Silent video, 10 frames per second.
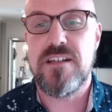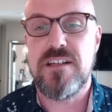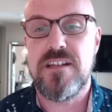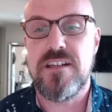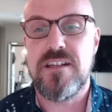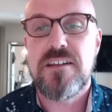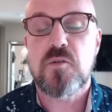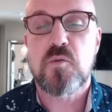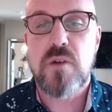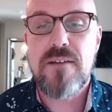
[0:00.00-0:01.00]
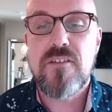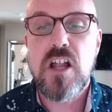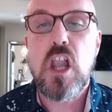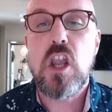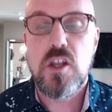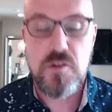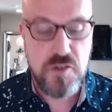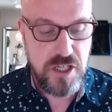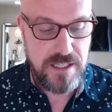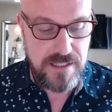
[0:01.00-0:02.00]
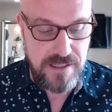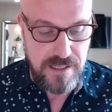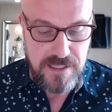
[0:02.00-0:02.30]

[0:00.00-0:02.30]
and revolution.